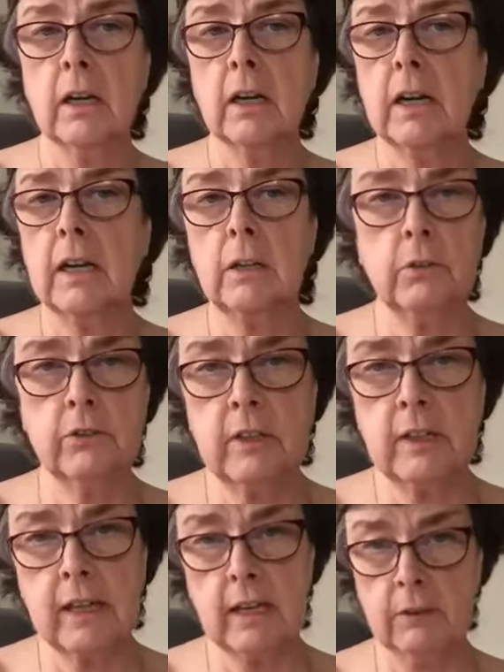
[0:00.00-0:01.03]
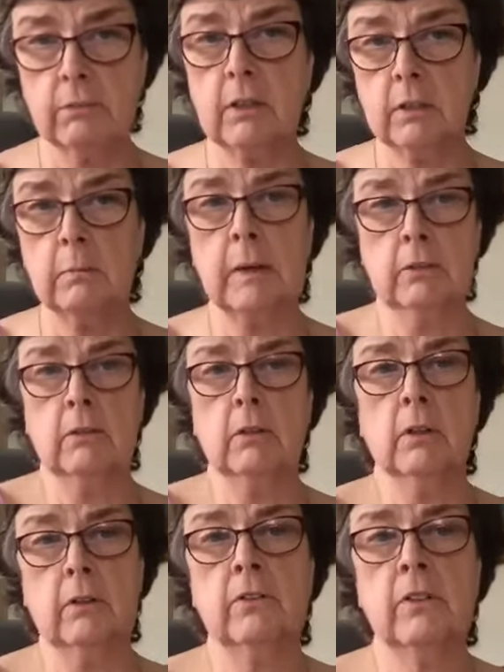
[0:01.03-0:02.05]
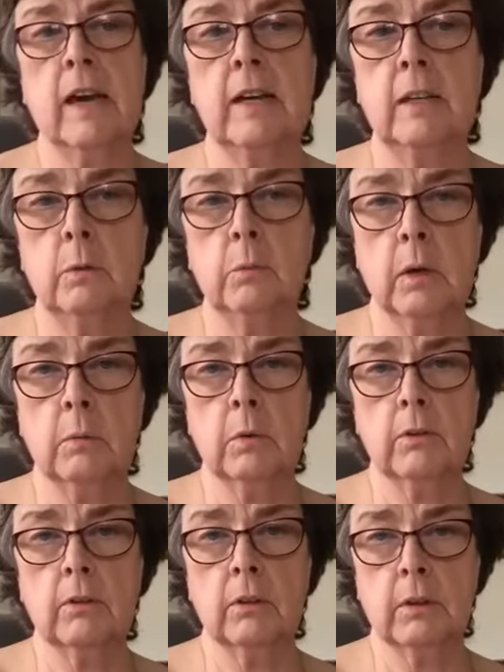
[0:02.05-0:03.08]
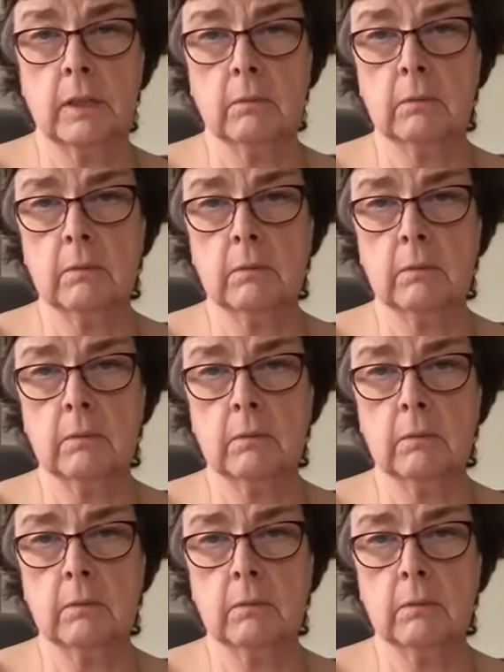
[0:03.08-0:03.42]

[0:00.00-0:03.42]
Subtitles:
can you see that 3-dimensional design in what we're doing?